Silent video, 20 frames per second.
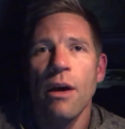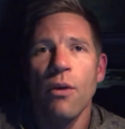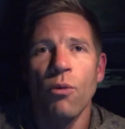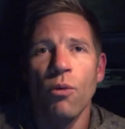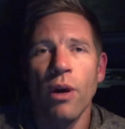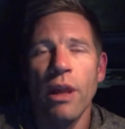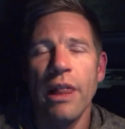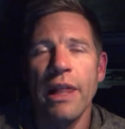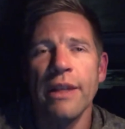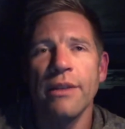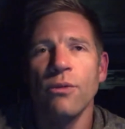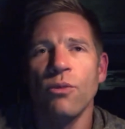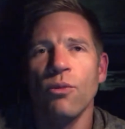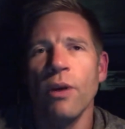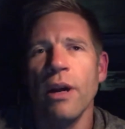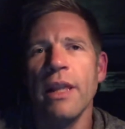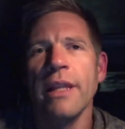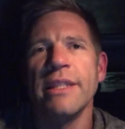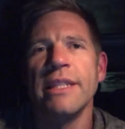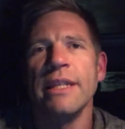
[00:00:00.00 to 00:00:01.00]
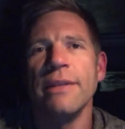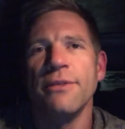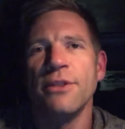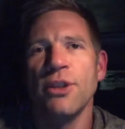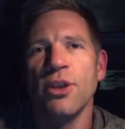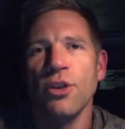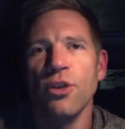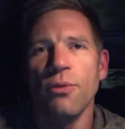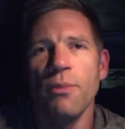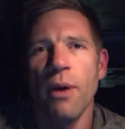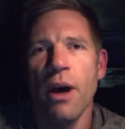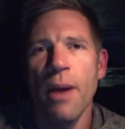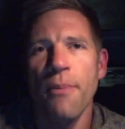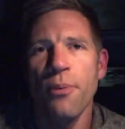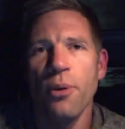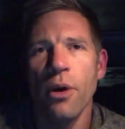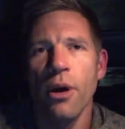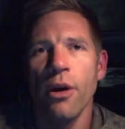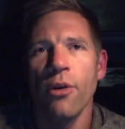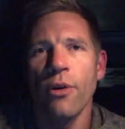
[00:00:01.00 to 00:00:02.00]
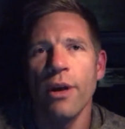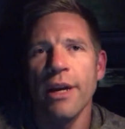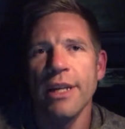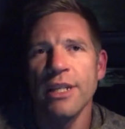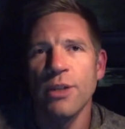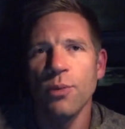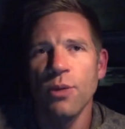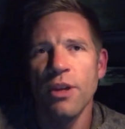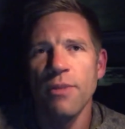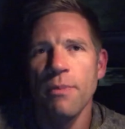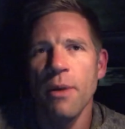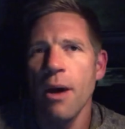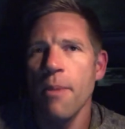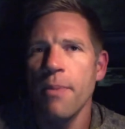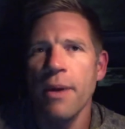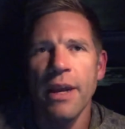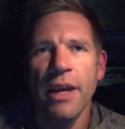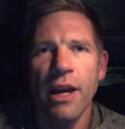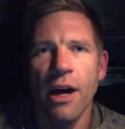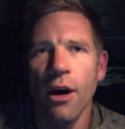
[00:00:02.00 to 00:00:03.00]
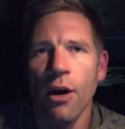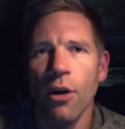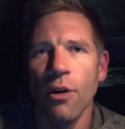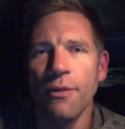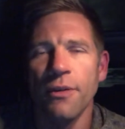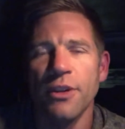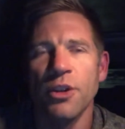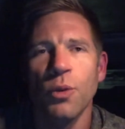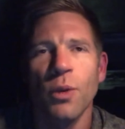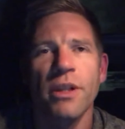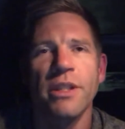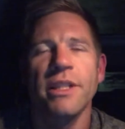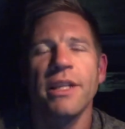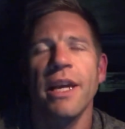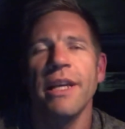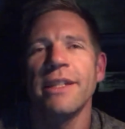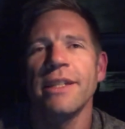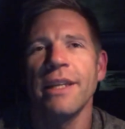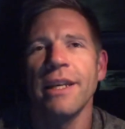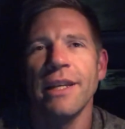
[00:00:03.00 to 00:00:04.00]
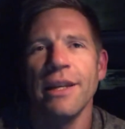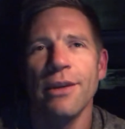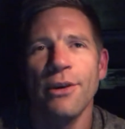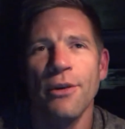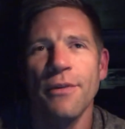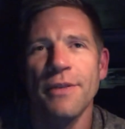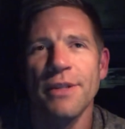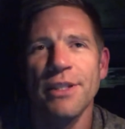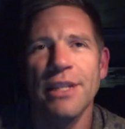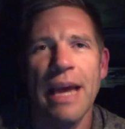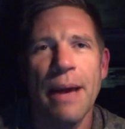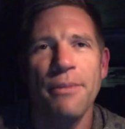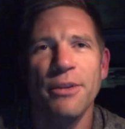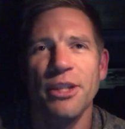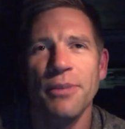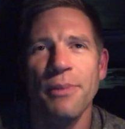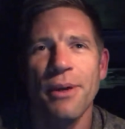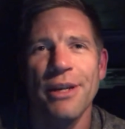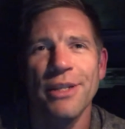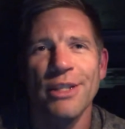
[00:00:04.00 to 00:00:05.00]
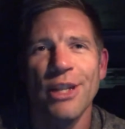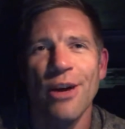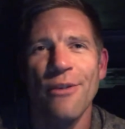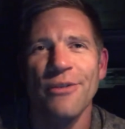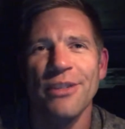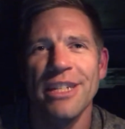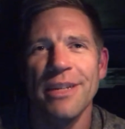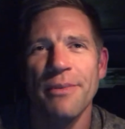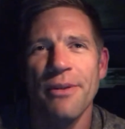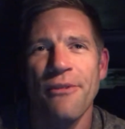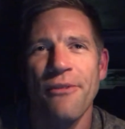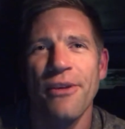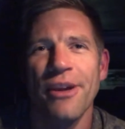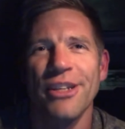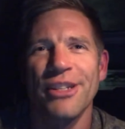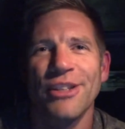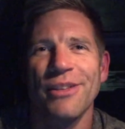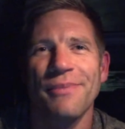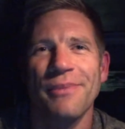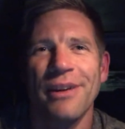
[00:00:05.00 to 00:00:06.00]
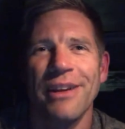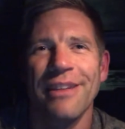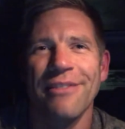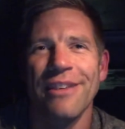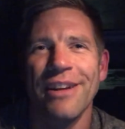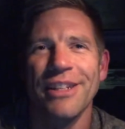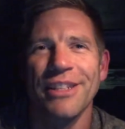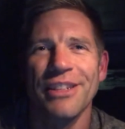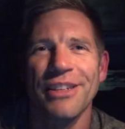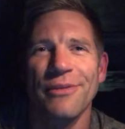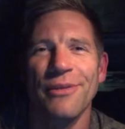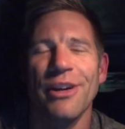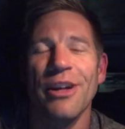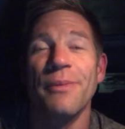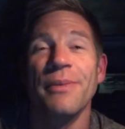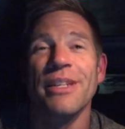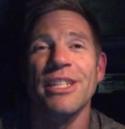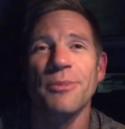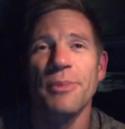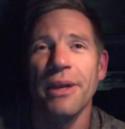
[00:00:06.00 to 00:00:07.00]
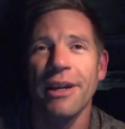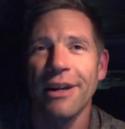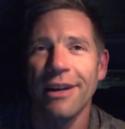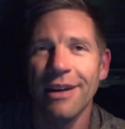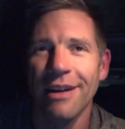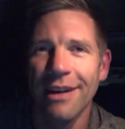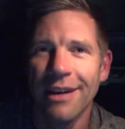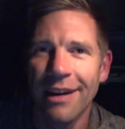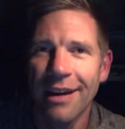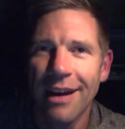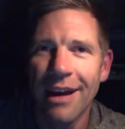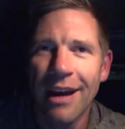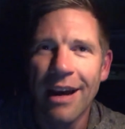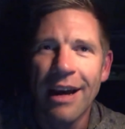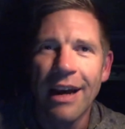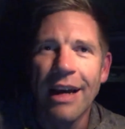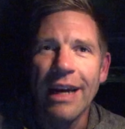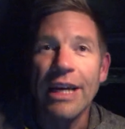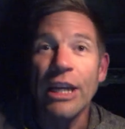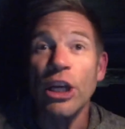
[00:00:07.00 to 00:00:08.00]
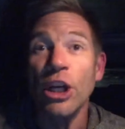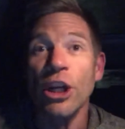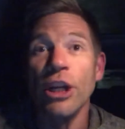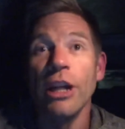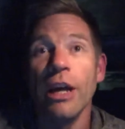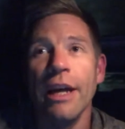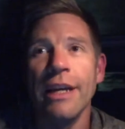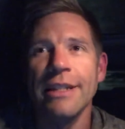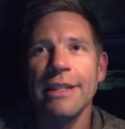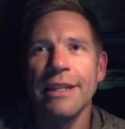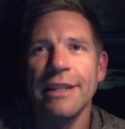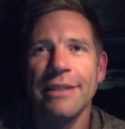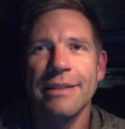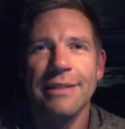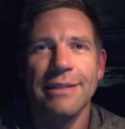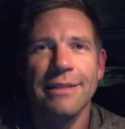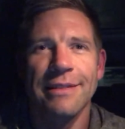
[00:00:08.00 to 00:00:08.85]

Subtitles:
relative to my progress with my big goal for 2018 of establishing myself as a professional motivational well-being speaker. Good night.